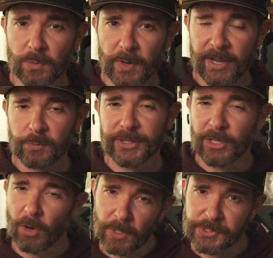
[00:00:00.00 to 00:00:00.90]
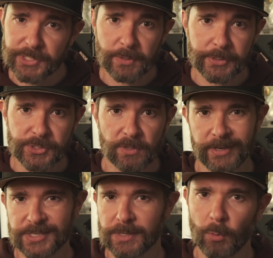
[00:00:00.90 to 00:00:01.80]
around, with the R series
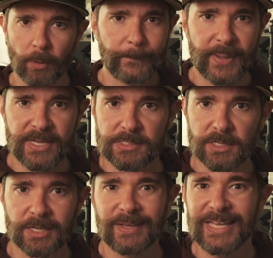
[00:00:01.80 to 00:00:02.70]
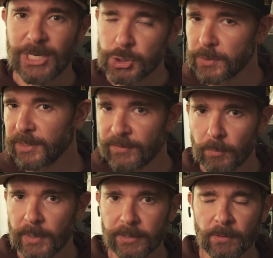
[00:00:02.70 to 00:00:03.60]
serving as a more basic entry-level
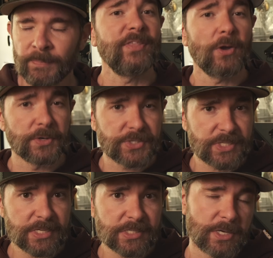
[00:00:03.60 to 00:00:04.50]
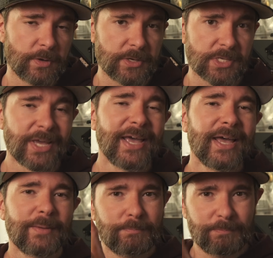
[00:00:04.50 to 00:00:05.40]
model and the RC series
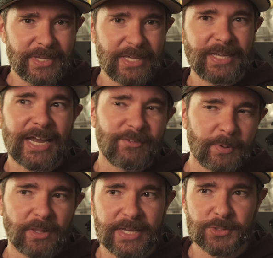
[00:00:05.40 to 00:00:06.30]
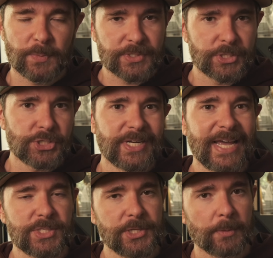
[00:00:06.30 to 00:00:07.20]
being kind of placed or positioned
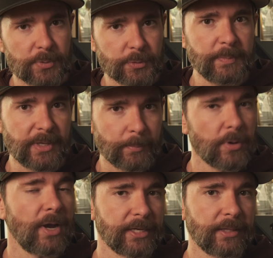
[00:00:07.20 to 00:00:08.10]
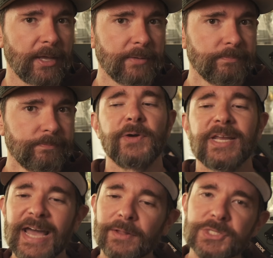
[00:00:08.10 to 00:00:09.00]
as their premium product line. Okay,
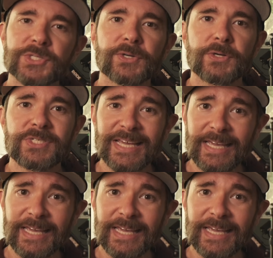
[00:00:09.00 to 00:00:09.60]
now let's turn to